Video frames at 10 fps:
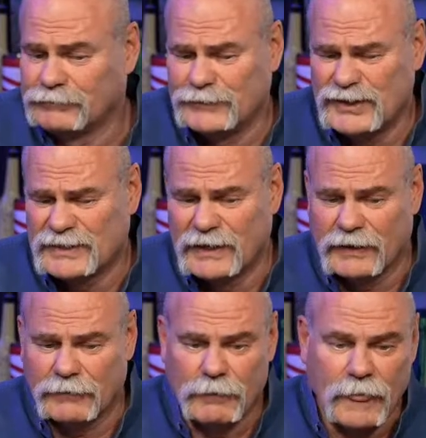I'm just
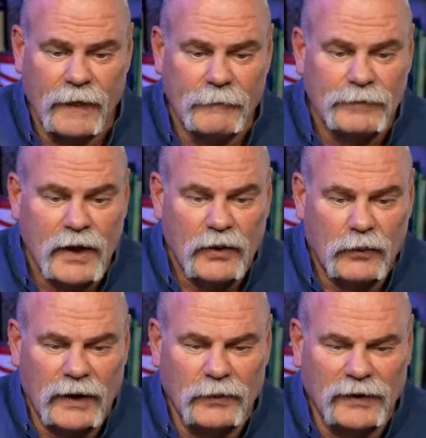saying.
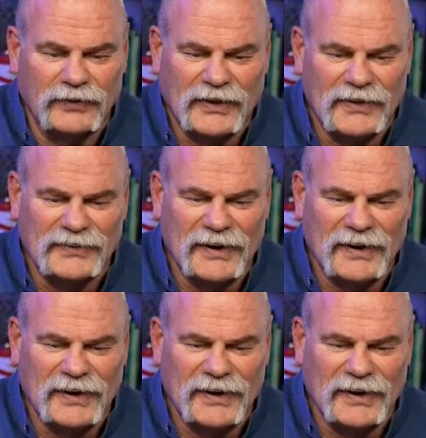Ronnie Willis says,